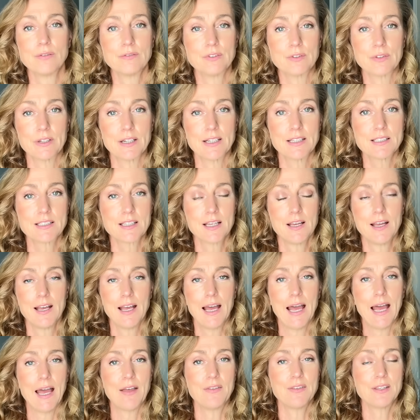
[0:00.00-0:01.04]
over it.
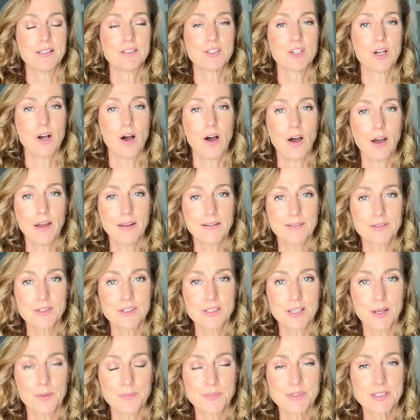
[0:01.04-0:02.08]
And this guy on
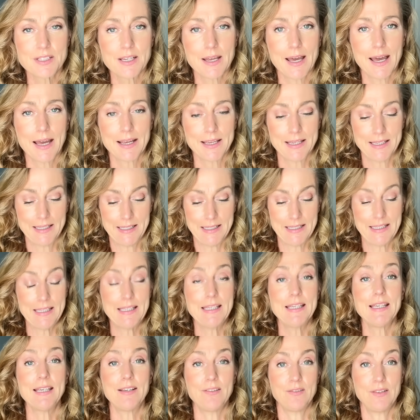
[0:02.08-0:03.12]
Substack,
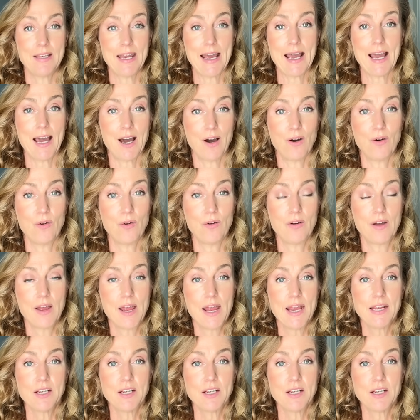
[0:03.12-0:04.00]
he now